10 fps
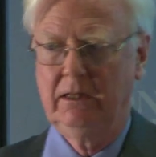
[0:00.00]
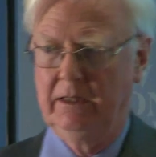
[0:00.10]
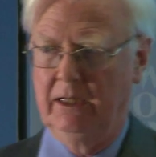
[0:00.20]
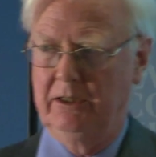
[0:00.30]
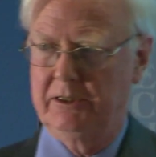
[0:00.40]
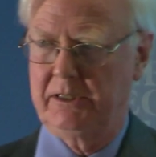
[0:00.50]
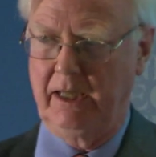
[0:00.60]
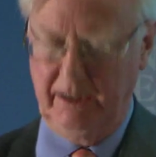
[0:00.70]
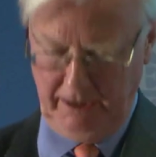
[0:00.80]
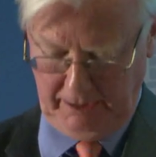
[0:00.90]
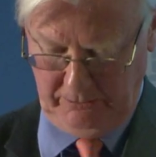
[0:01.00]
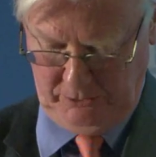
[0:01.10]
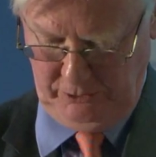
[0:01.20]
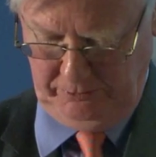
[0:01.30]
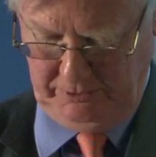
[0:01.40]
in understanding it
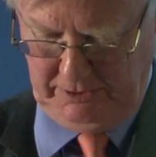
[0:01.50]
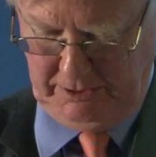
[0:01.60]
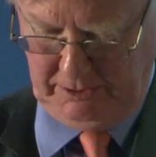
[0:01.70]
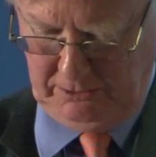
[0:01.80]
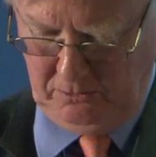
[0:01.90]
when you put it into